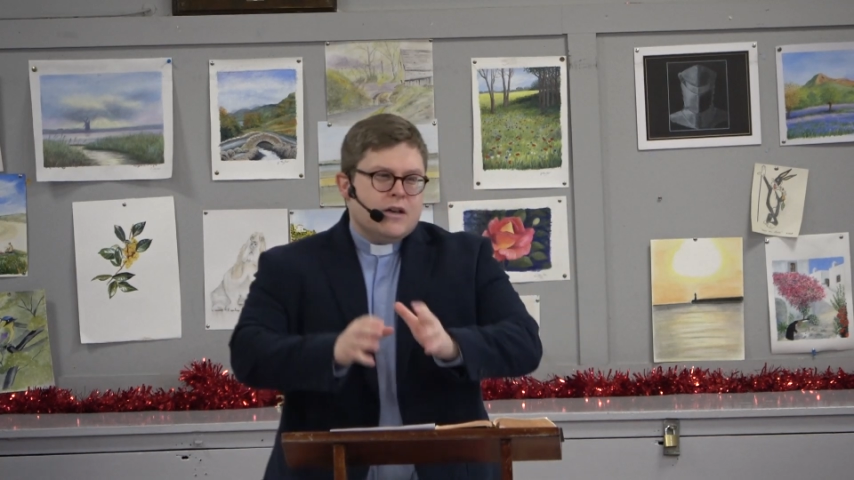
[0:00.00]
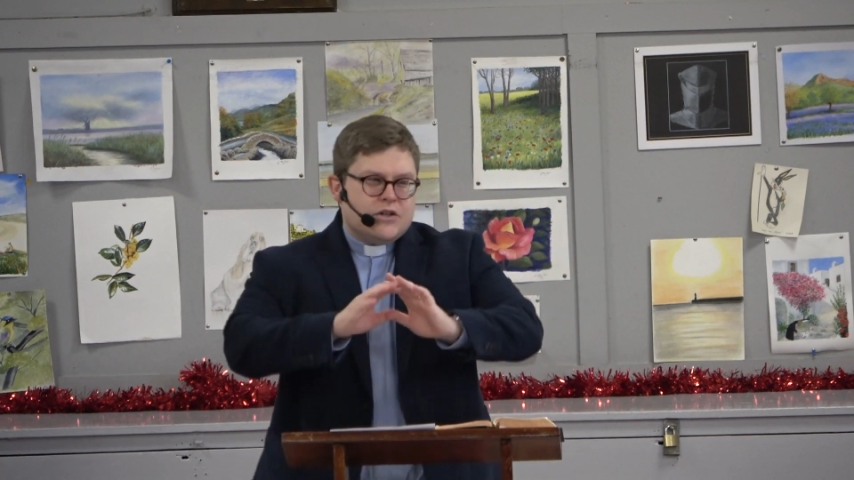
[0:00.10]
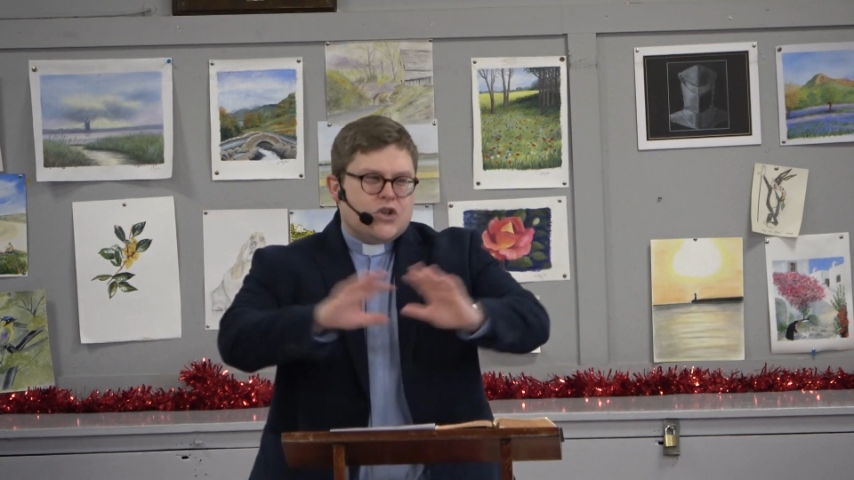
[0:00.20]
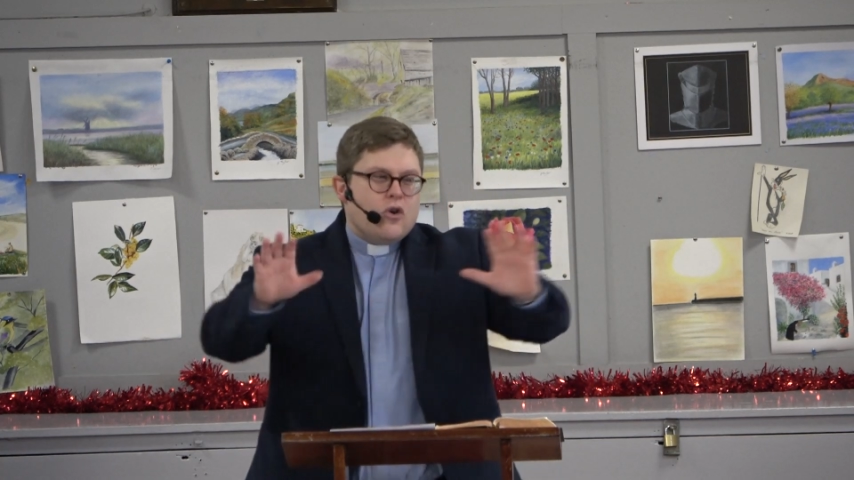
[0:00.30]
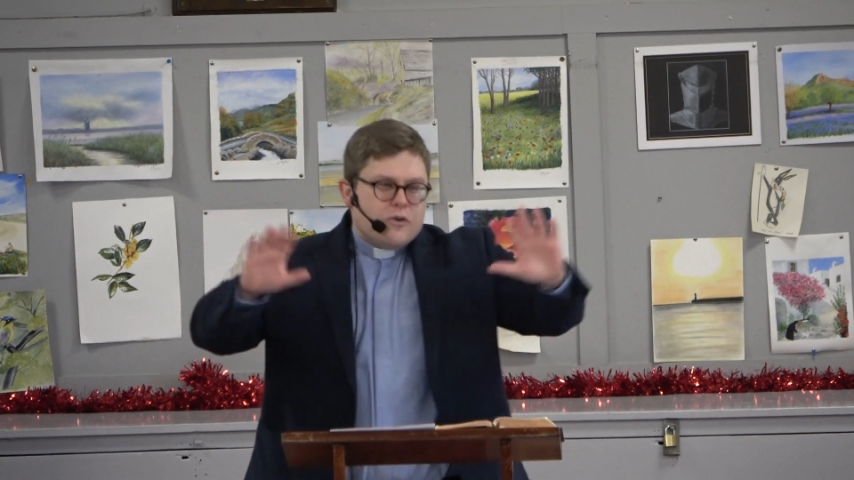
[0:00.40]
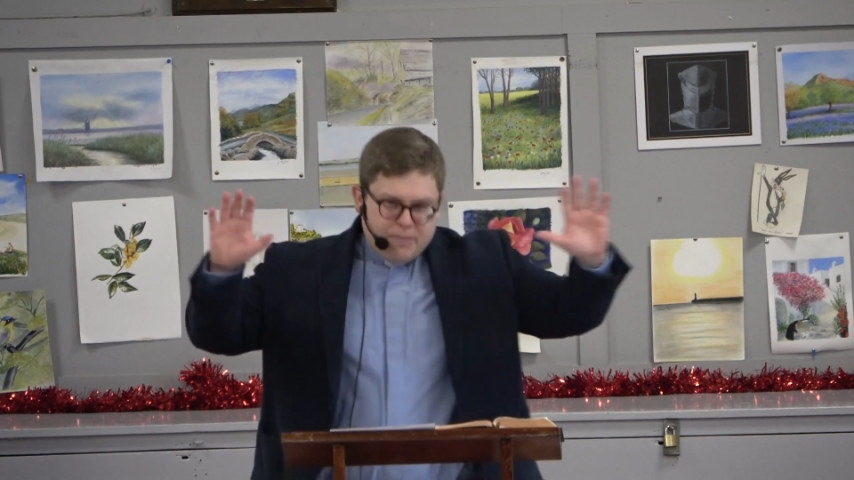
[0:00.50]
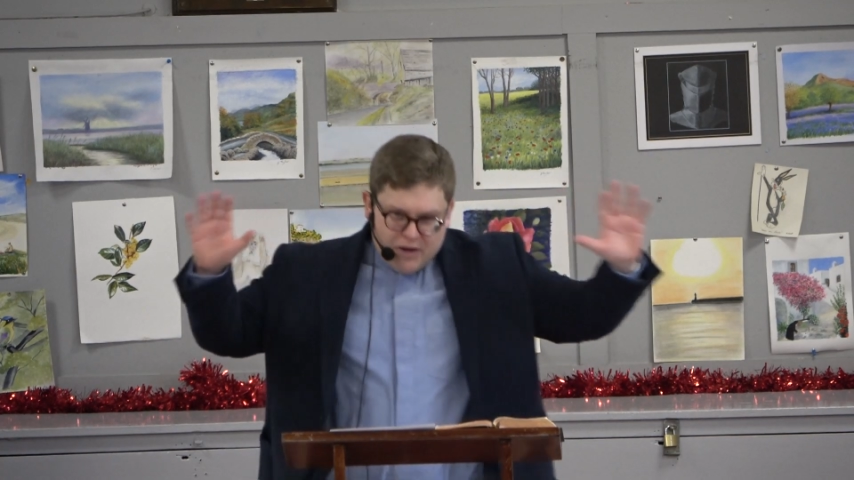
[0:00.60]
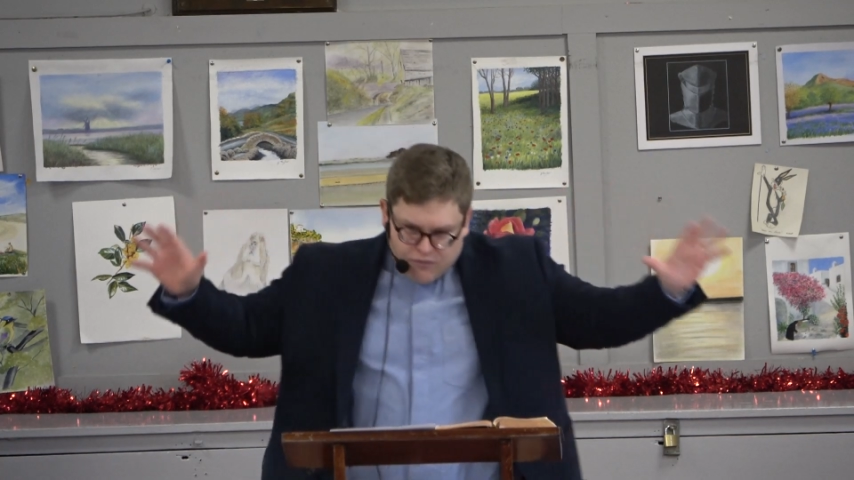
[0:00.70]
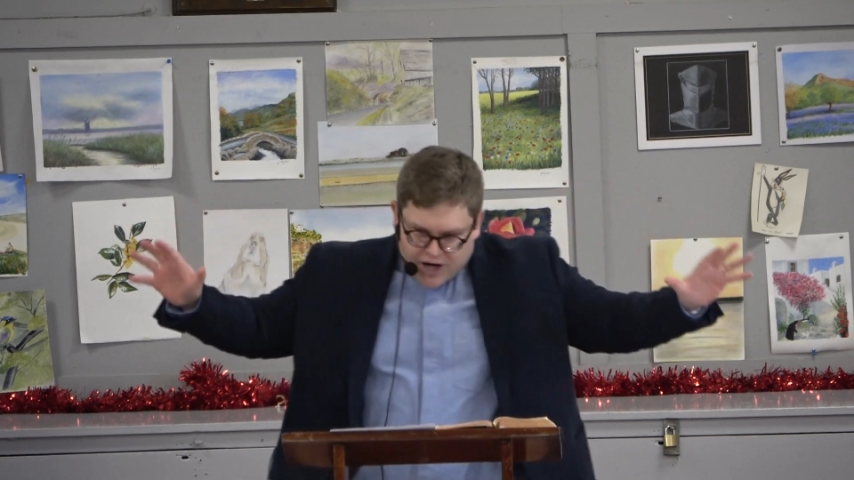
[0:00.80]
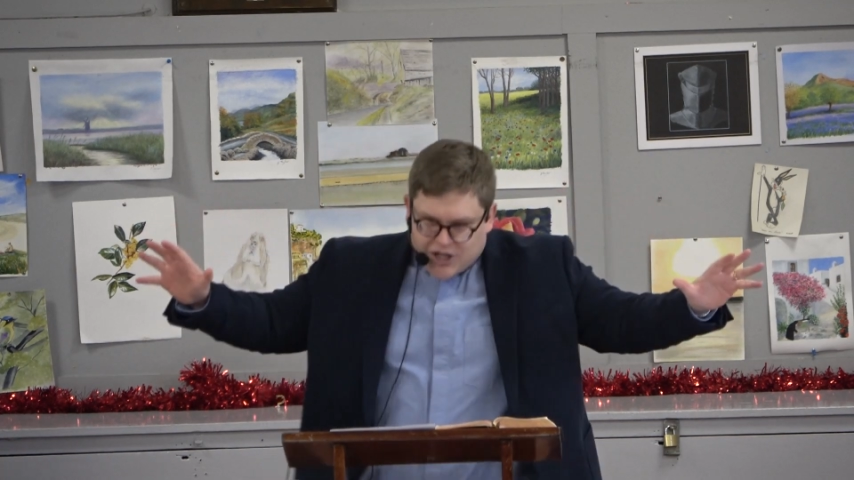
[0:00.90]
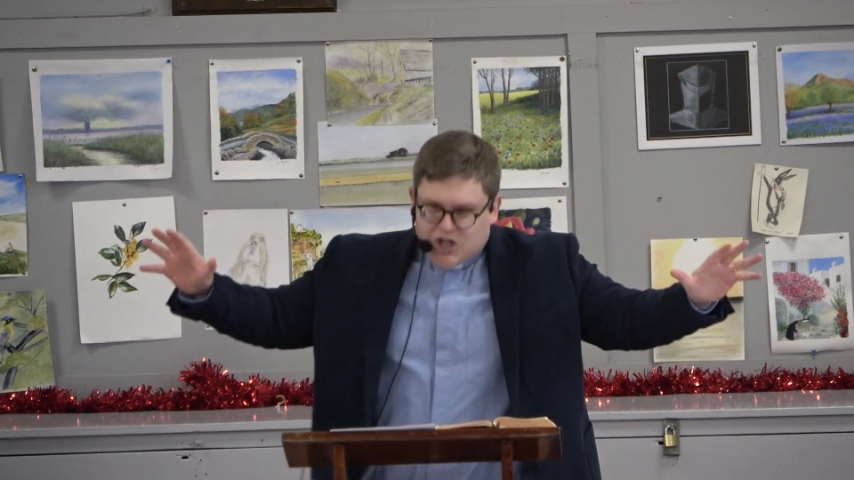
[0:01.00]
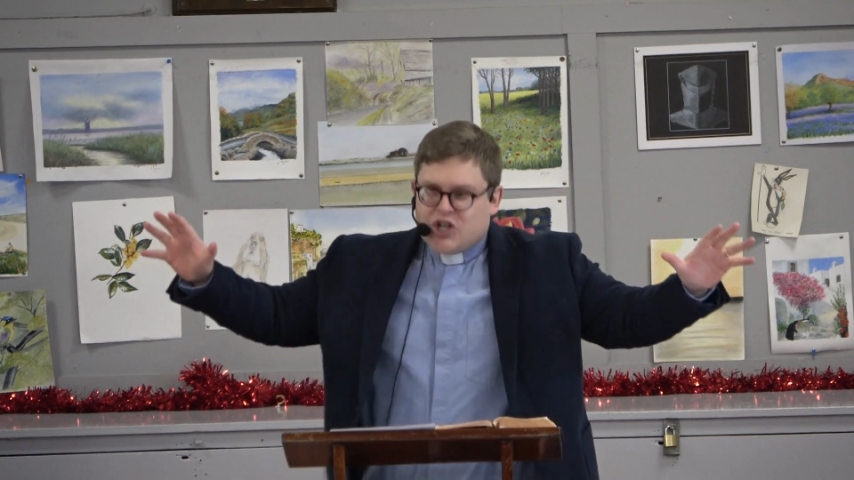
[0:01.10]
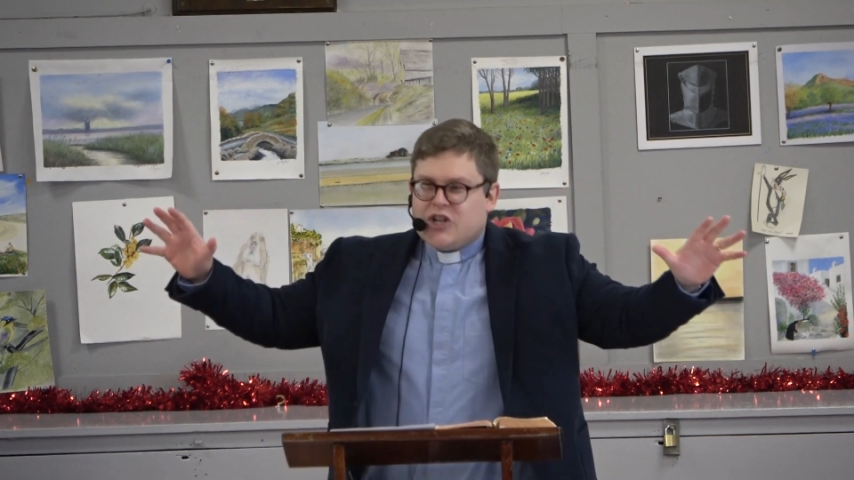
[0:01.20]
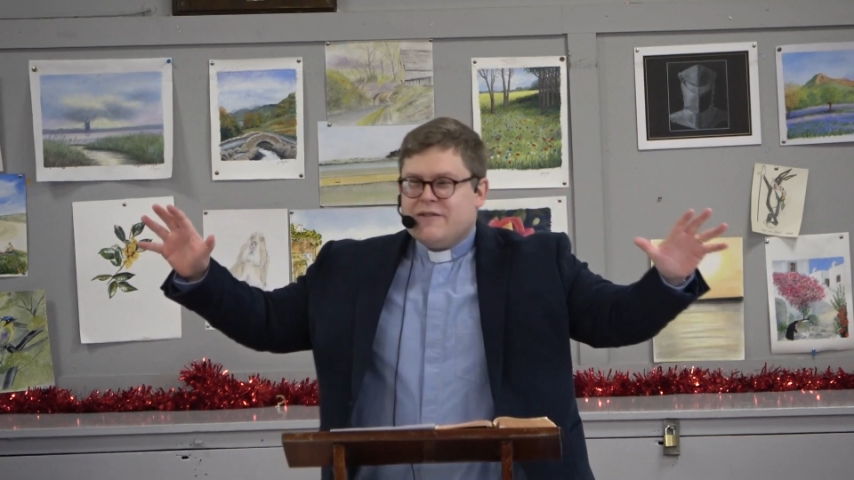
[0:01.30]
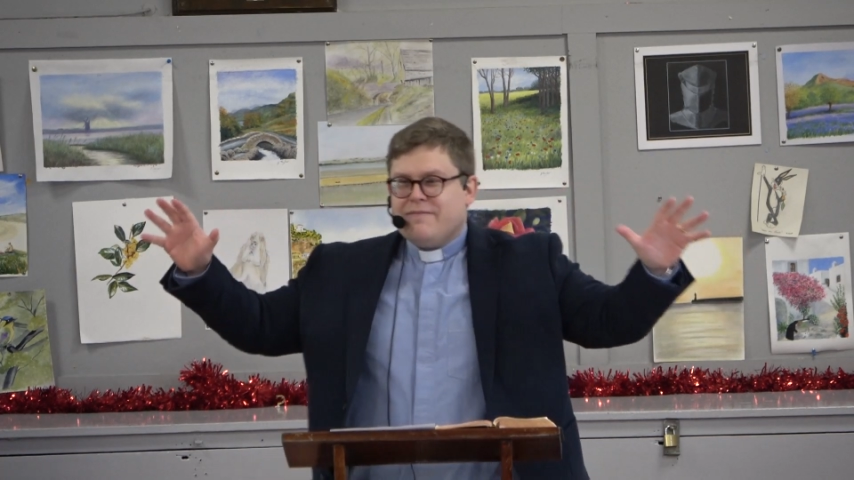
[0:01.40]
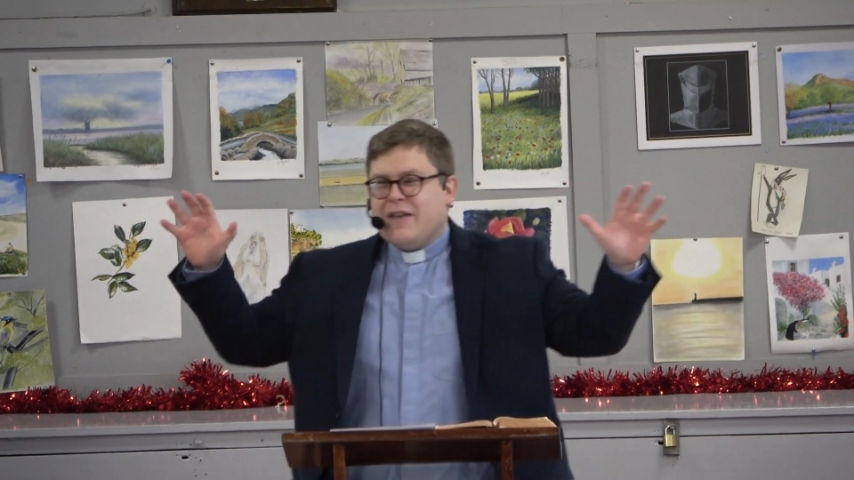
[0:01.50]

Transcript: don't be rich